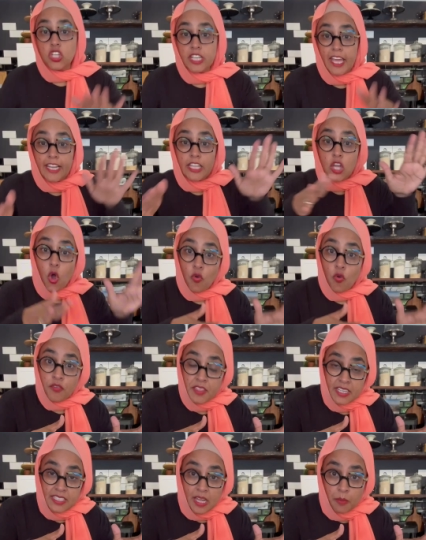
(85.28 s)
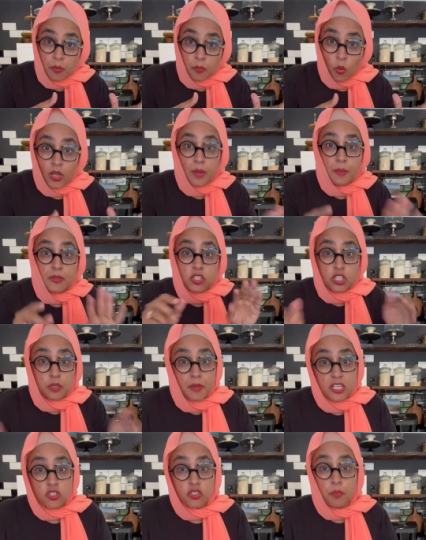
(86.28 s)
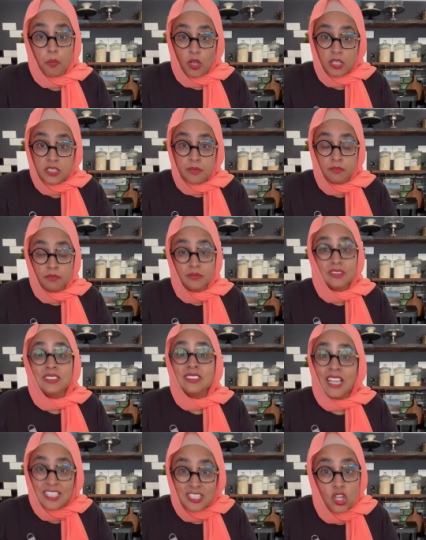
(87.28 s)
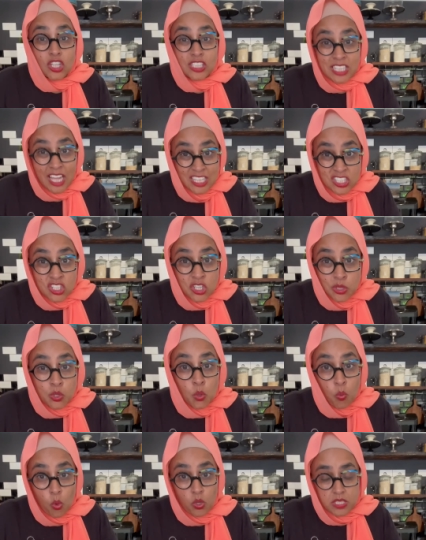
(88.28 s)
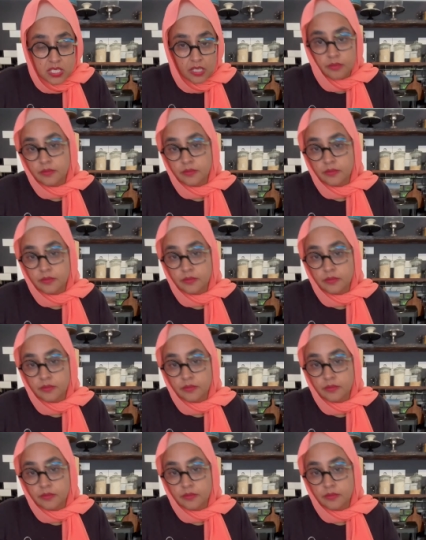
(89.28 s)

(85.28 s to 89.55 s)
to get it over that double boiler, but you're going to make sure the bottom does not touch the water.